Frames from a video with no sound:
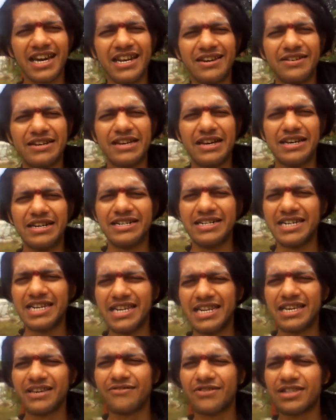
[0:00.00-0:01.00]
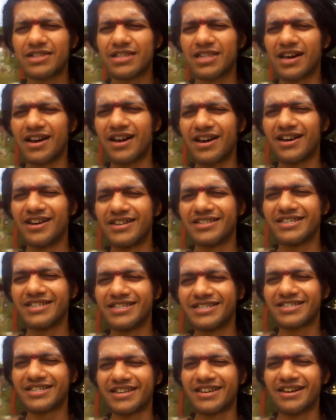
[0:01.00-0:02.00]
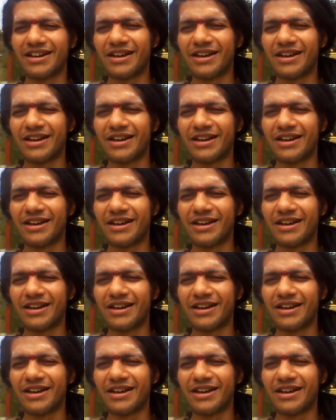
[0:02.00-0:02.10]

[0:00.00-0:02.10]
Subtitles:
and dealing with these